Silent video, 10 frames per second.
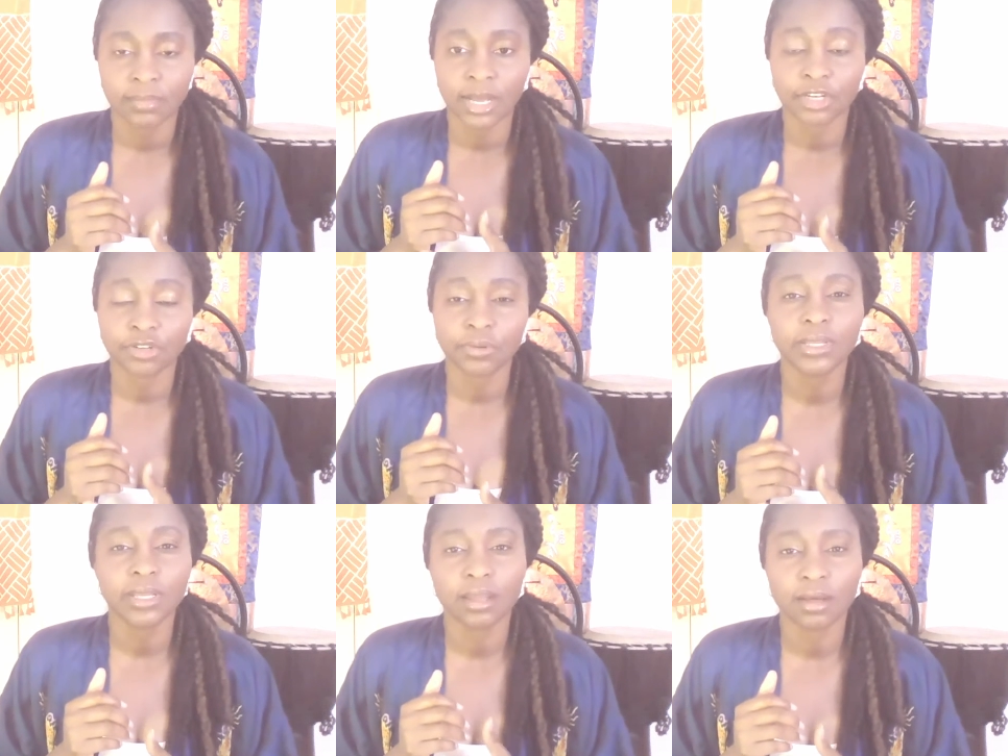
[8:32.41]
I
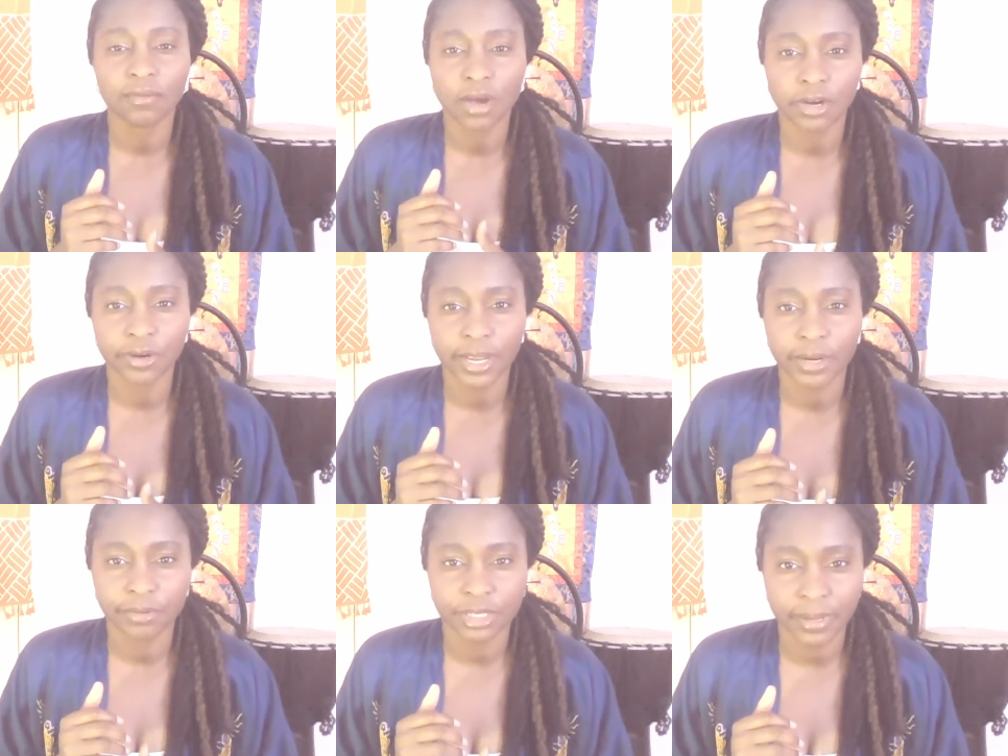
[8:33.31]
truly love, honor,
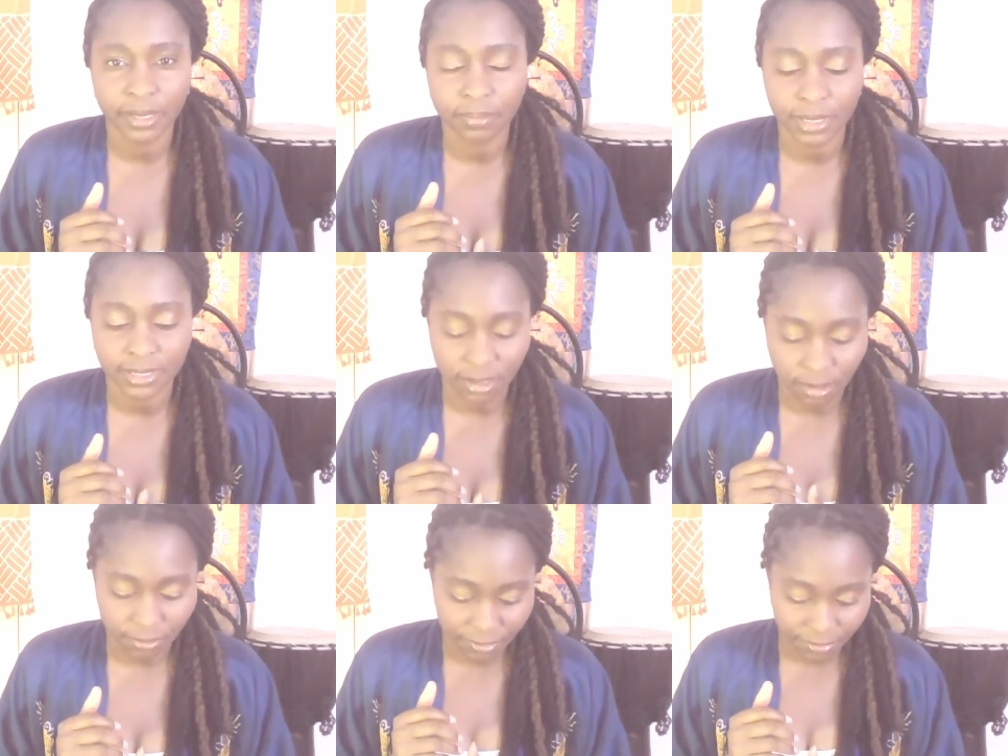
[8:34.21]
and respect
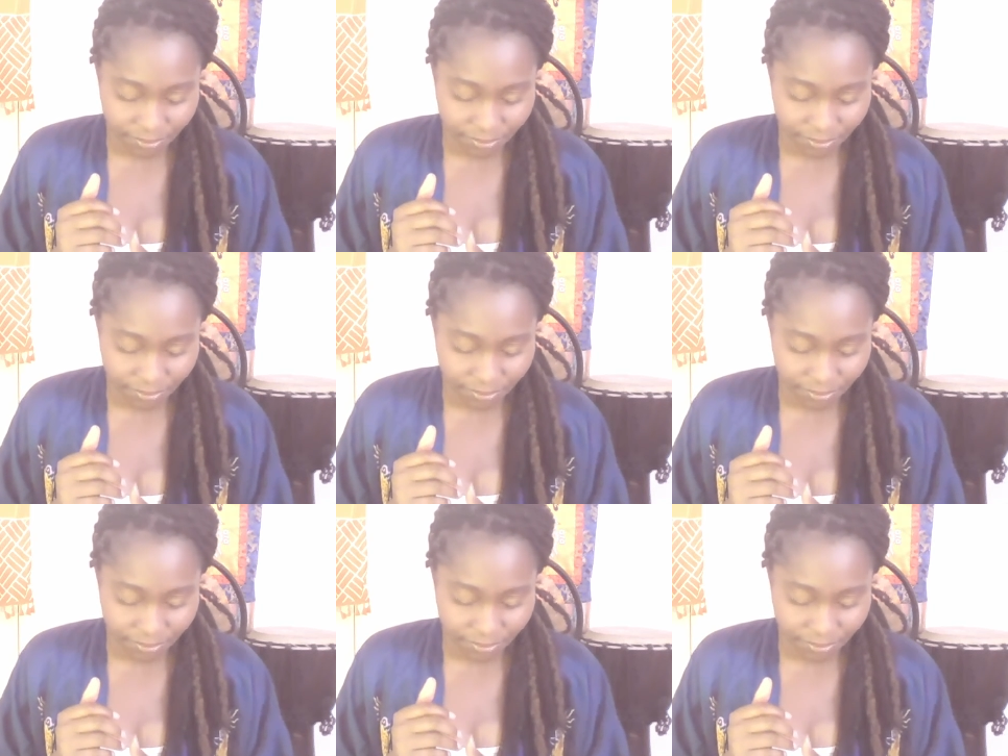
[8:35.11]
myself.